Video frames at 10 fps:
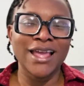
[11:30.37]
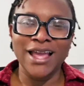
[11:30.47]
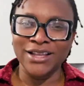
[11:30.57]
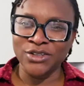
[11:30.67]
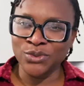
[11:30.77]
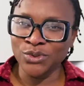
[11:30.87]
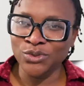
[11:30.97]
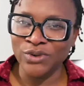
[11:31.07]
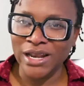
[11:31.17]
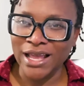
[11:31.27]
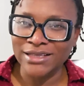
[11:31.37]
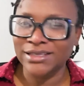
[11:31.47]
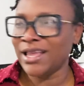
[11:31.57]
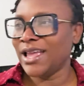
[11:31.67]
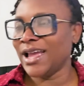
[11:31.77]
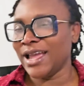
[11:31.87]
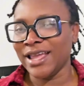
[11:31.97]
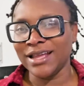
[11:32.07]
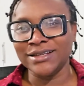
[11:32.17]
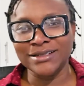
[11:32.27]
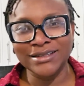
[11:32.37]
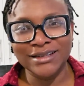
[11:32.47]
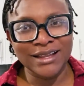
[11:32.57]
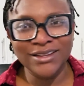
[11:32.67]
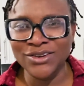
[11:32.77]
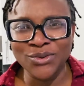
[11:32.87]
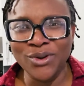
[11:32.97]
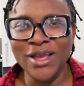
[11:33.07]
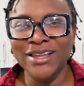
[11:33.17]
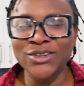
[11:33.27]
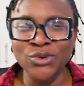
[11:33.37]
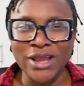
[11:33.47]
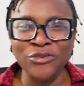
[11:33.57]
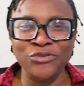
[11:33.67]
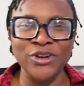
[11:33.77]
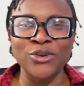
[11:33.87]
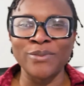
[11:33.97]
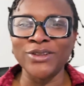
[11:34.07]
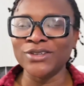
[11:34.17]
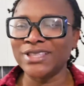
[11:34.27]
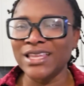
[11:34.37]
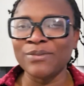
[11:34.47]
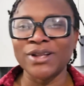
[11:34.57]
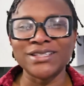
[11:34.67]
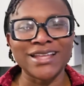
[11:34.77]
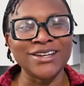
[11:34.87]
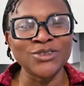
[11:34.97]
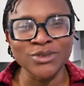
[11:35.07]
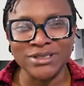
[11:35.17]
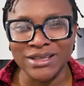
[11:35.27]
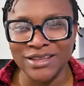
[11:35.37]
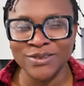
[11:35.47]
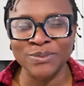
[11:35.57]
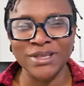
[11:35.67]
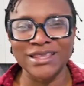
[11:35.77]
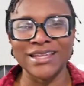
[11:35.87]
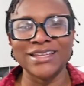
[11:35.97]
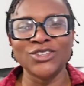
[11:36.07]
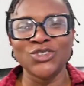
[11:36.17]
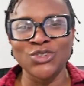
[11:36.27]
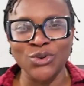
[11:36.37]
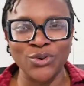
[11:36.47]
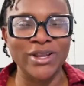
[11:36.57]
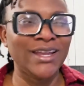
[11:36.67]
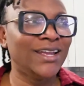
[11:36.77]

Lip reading: I just want to relax. I can, that freedom. I just think about it, and it just gives me the joy.